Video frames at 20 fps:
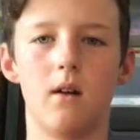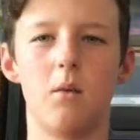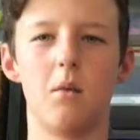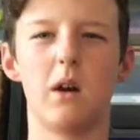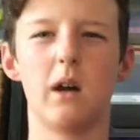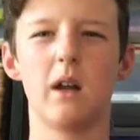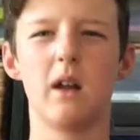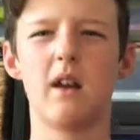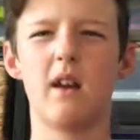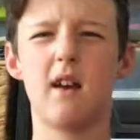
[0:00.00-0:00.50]

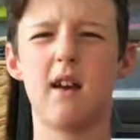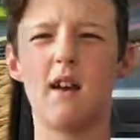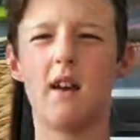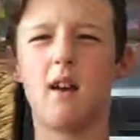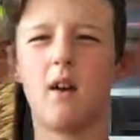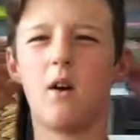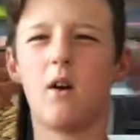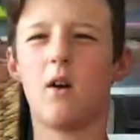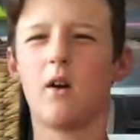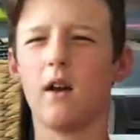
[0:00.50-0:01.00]
What?
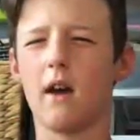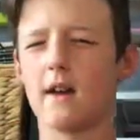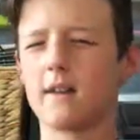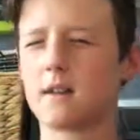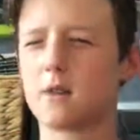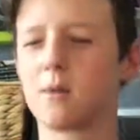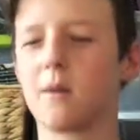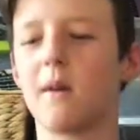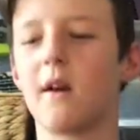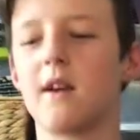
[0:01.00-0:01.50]
Hold on, I
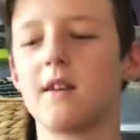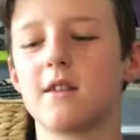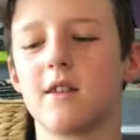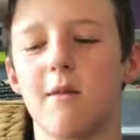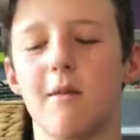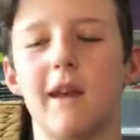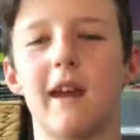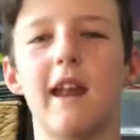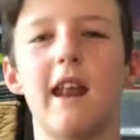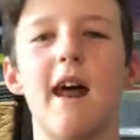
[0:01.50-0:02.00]
just realized
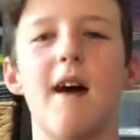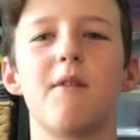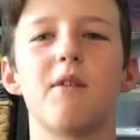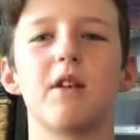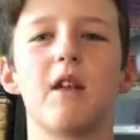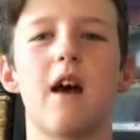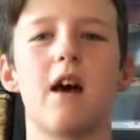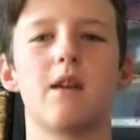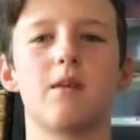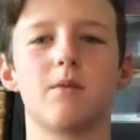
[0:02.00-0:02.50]
something. In
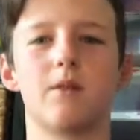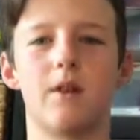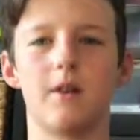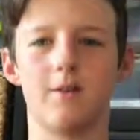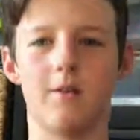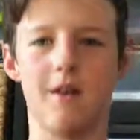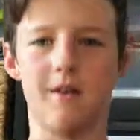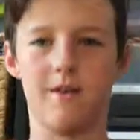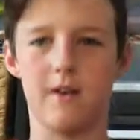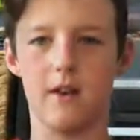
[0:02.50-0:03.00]
every last one
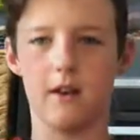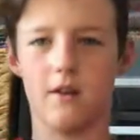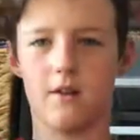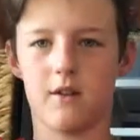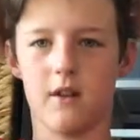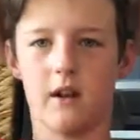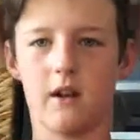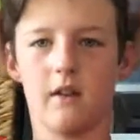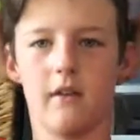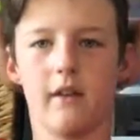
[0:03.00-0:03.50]
of my
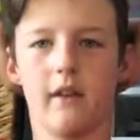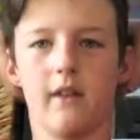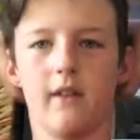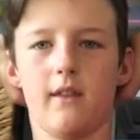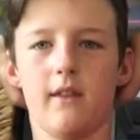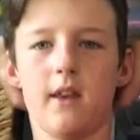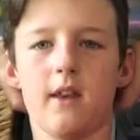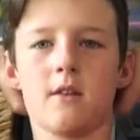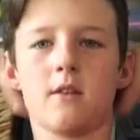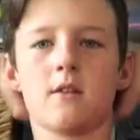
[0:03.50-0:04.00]
videos, I go like
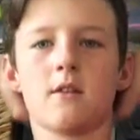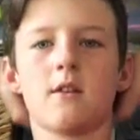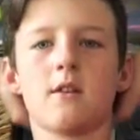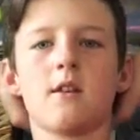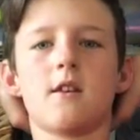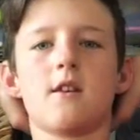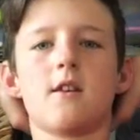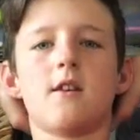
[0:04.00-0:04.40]
this,